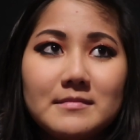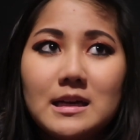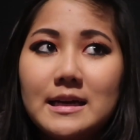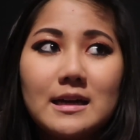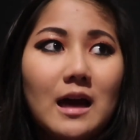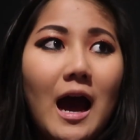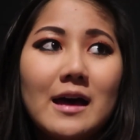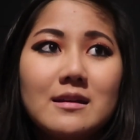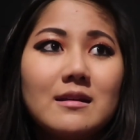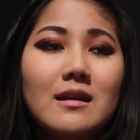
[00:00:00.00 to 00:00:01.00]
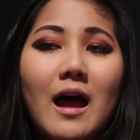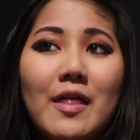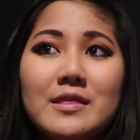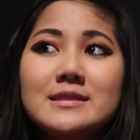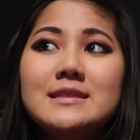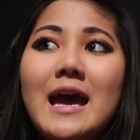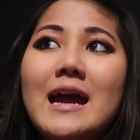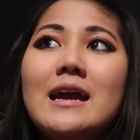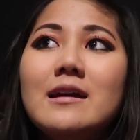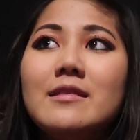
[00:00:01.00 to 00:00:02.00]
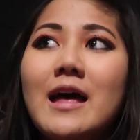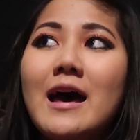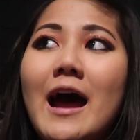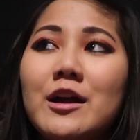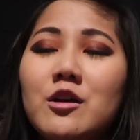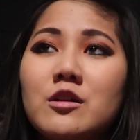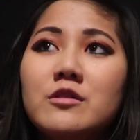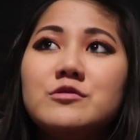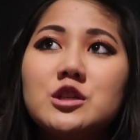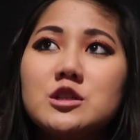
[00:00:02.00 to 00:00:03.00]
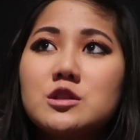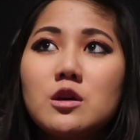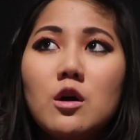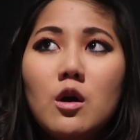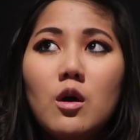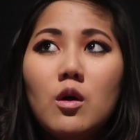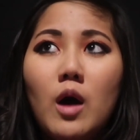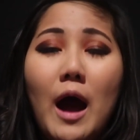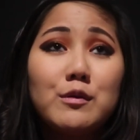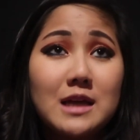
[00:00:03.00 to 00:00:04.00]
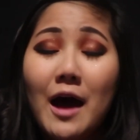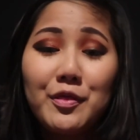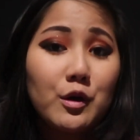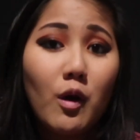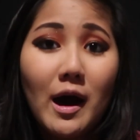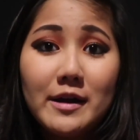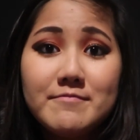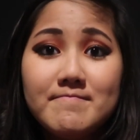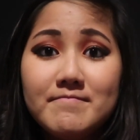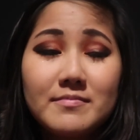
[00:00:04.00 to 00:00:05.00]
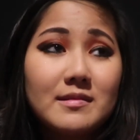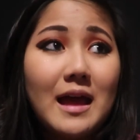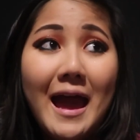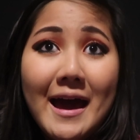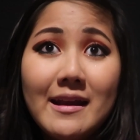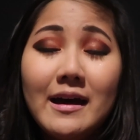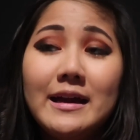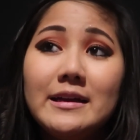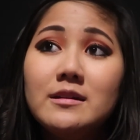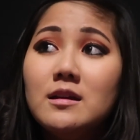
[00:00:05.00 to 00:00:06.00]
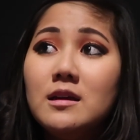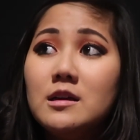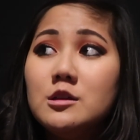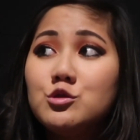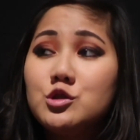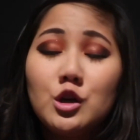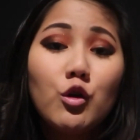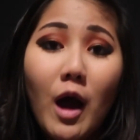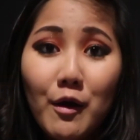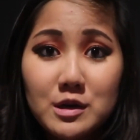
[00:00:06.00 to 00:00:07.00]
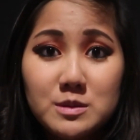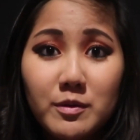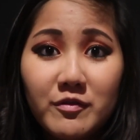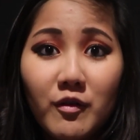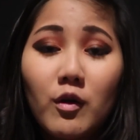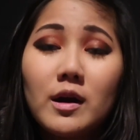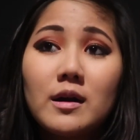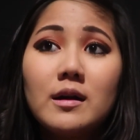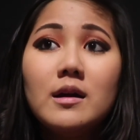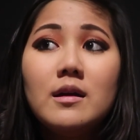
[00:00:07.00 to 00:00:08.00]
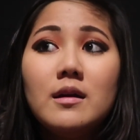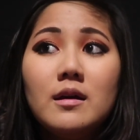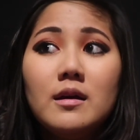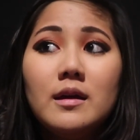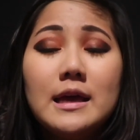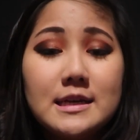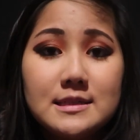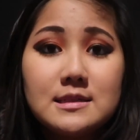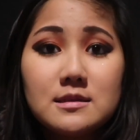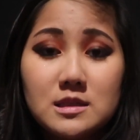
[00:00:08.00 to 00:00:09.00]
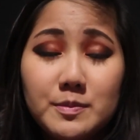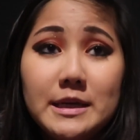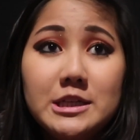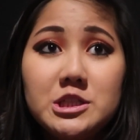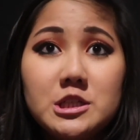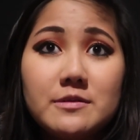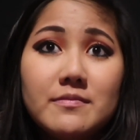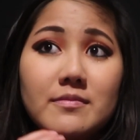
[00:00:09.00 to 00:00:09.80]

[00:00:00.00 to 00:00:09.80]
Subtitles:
like on the day that I could have just, I was on the quad at night 2 hours before his speech,